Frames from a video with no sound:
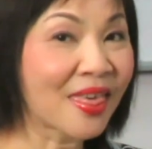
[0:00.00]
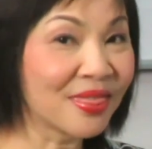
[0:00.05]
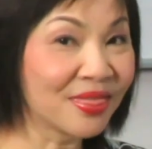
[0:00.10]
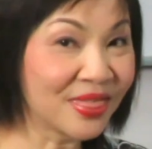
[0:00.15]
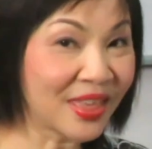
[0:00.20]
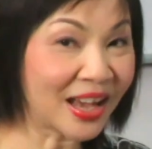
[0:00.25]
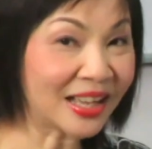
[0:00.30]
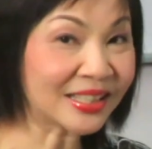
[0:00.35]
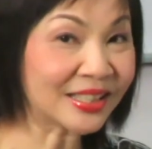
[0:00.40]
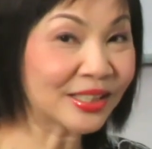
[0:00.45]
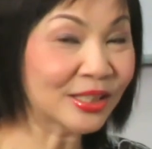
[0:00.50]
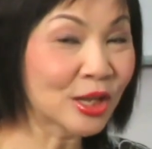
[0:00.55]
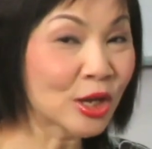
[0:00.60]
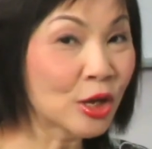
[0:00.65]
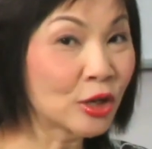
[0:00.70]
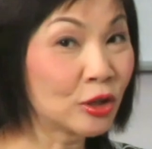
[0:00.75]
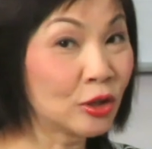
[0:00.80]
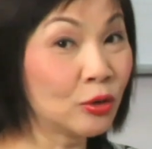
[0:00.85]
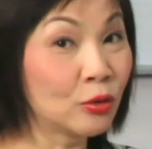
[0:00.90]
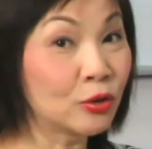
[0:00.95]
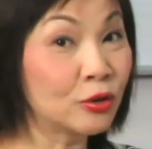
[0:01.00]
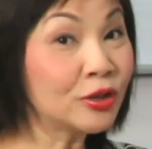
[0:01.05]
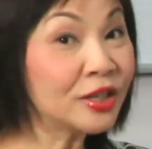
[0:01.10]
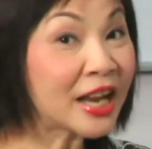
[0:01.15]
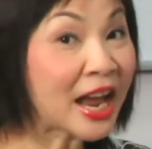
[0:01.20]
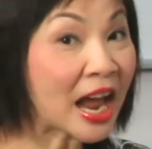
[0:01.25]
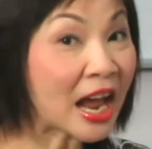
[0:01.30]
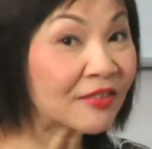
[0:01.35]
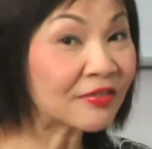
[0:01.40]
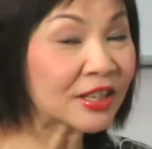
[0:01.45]
Thus, you
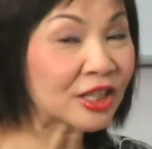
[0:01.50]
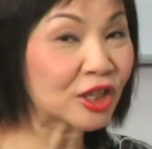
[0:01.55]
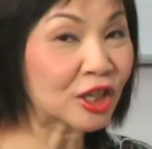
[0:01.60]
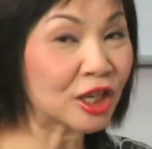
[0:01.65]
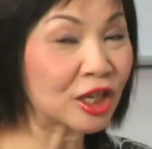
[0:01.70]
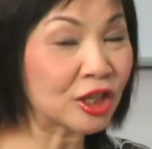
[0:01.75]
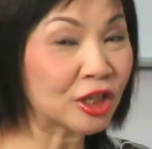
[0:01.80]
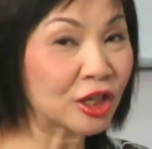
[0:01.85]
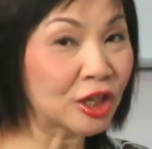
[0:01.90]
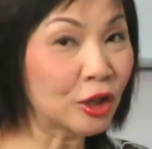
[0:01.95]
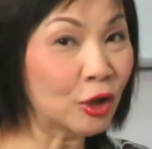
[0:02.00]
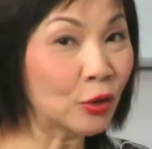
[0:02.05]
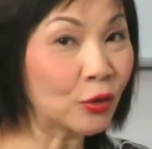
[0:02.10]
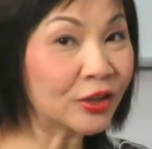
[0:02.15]
could have a changing